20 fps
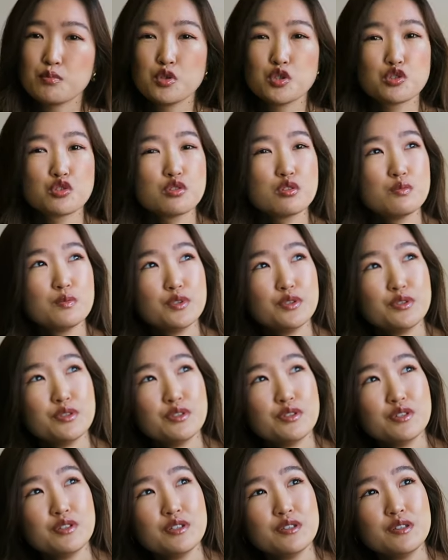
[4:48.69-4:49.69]

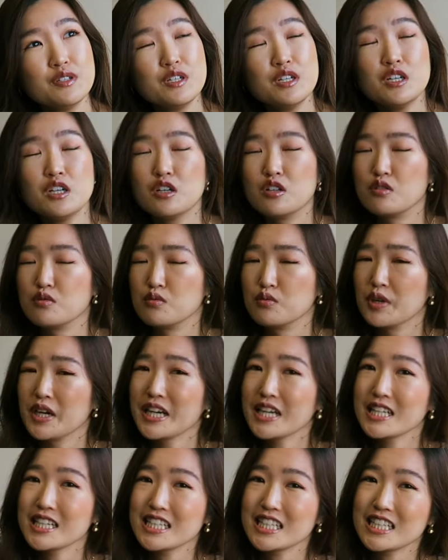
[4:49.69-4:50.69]
miserable,
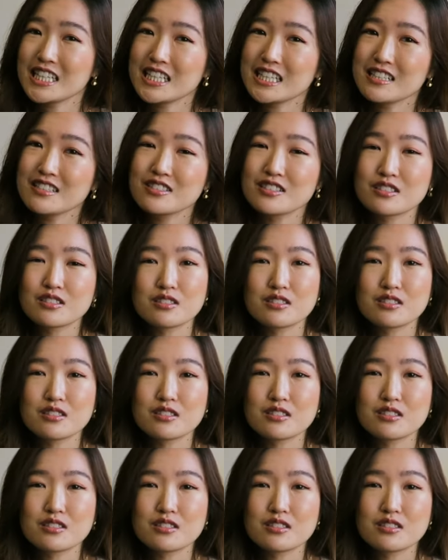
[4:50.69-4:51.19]
rainy.